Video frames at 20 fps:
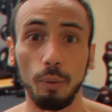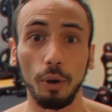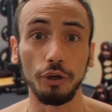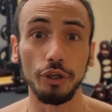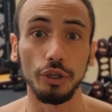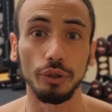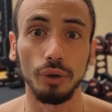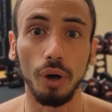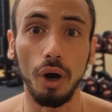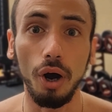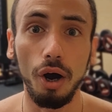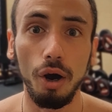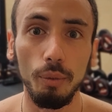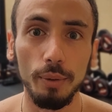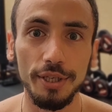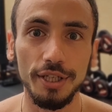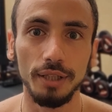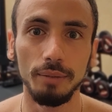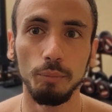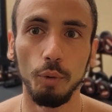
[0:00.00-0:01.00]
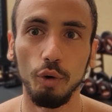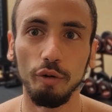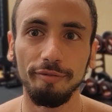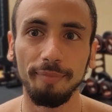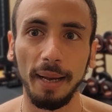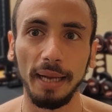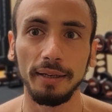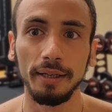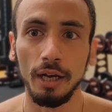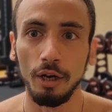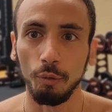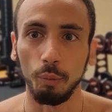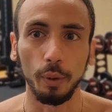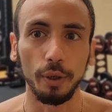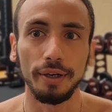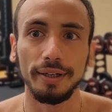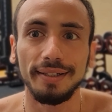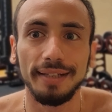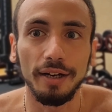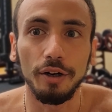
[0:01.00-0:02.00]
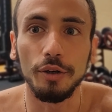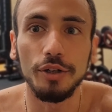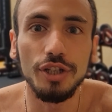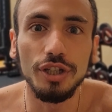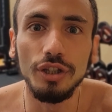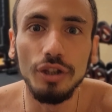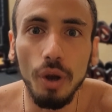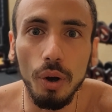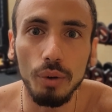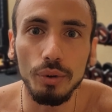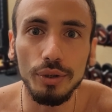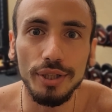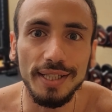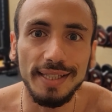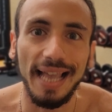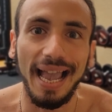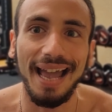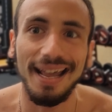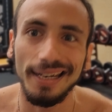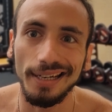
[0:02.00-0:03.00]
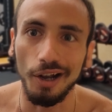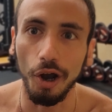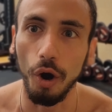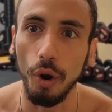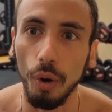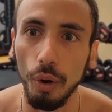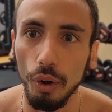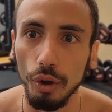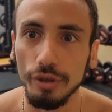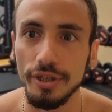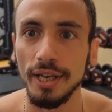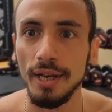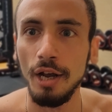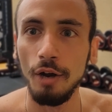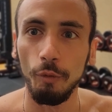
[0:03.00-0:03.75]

where you're always in movement, where there is no static hold,